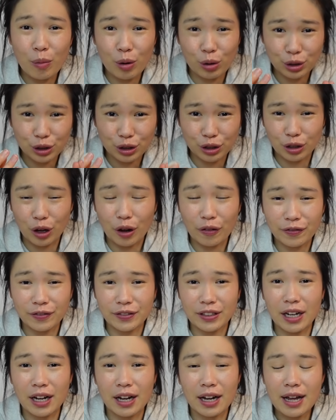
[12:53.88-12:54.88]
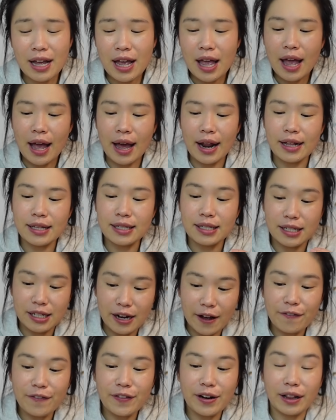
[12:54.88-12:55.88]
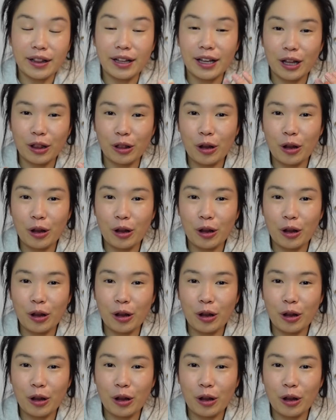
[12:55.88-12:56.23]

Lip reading: more softer, and it's definitely a